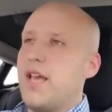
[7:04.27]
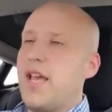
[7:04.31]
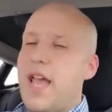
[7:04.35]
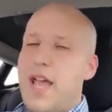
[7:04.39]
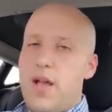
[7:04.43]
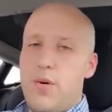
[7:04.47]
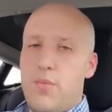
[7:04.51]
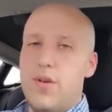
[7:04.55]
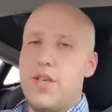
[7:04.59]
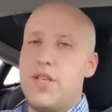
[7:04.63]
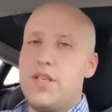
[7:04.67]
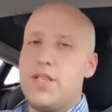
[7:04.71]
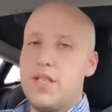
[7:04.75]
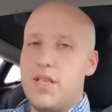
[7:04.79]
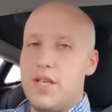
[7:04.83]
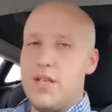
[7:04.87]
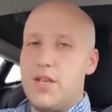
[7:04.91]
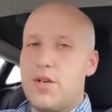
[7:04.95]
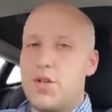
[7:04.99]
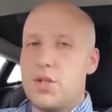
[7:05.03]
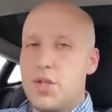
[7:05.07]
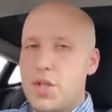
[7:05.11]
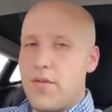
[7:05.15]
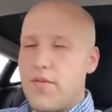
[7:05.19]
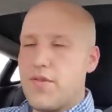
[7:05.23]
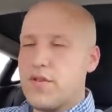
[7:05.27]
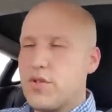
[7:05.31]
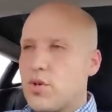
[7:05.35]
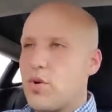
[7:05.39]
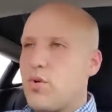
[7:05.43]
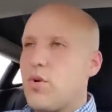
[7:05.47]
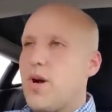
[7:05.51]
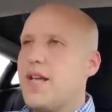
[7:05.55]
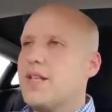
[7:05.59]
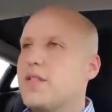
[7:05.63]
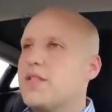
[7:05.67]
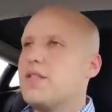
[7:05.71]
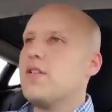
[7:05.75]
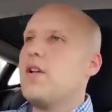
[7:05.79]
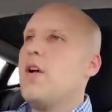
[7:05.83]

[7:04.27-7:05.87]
hey, we see your service request,